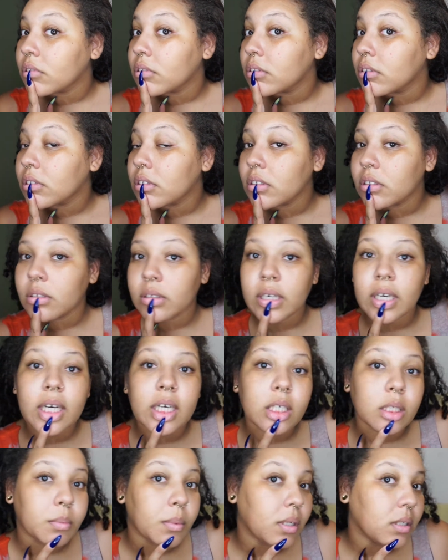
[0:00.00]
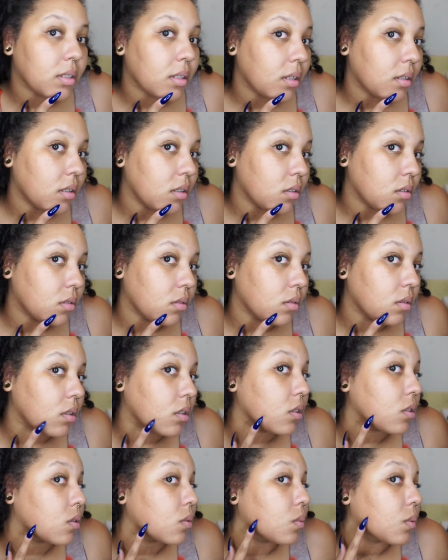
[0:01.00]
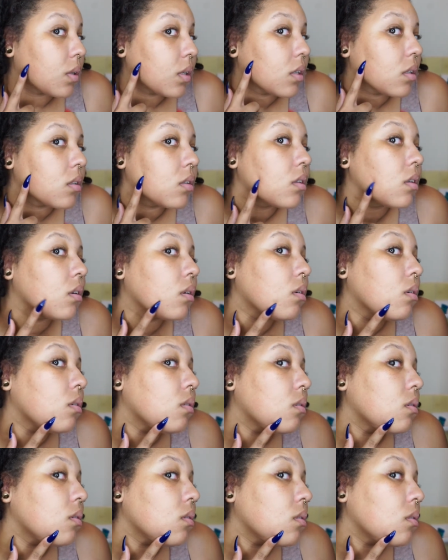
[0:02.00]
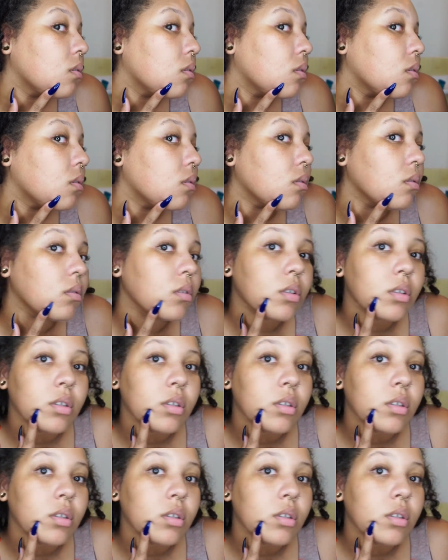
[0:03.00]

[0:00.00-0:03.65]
I don't know guys, my skin is doing this weird, oh, oh